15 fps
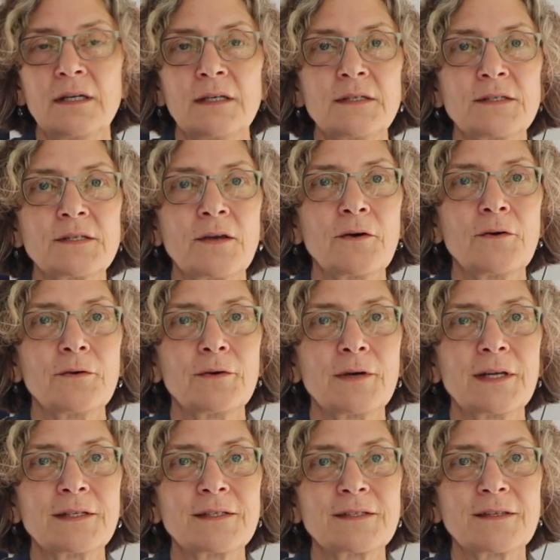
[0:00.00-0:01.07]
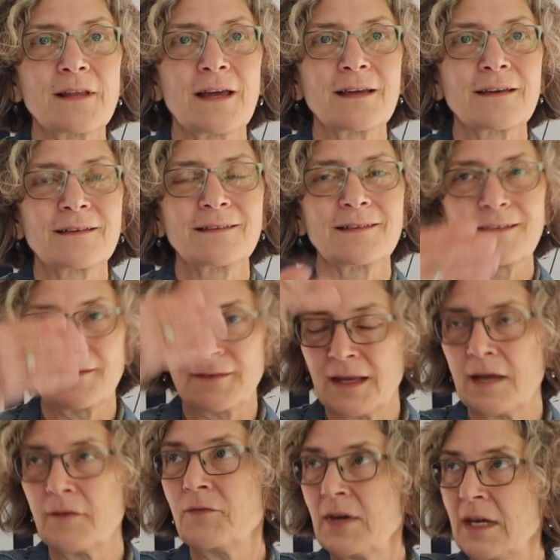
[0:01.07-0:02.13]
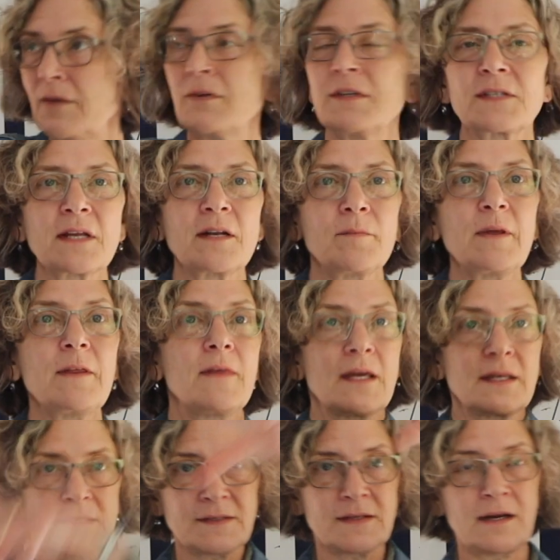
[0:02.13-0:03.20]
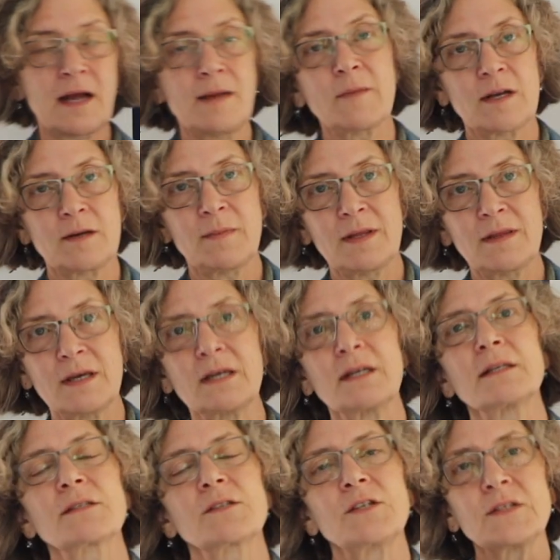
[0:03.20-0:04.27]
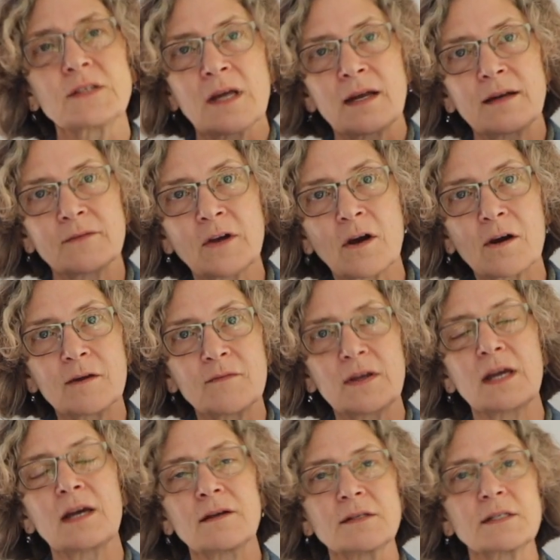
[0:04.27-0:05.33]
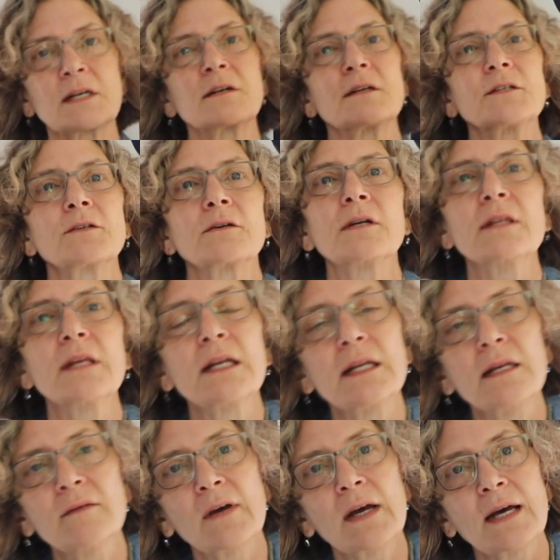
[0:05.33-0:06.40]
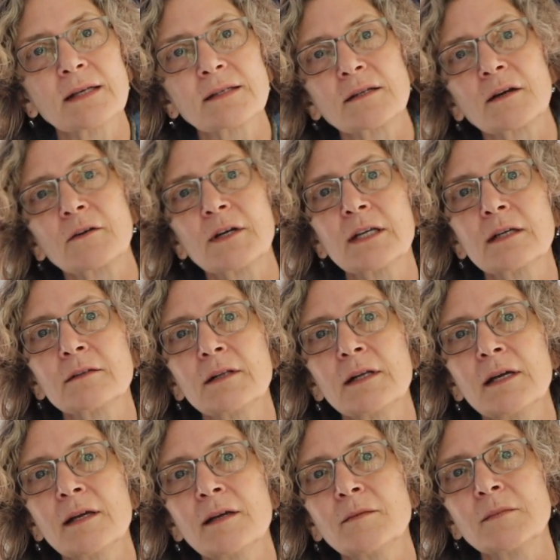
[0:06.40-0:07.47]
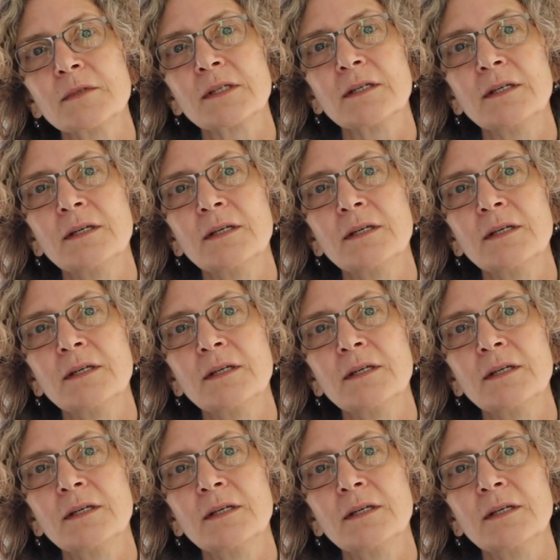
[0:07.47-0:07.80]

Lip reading: So it's like, if Eva's going to be this, then I'm going to be this. She's kind of carving out territory that Eva hasn't already claimed.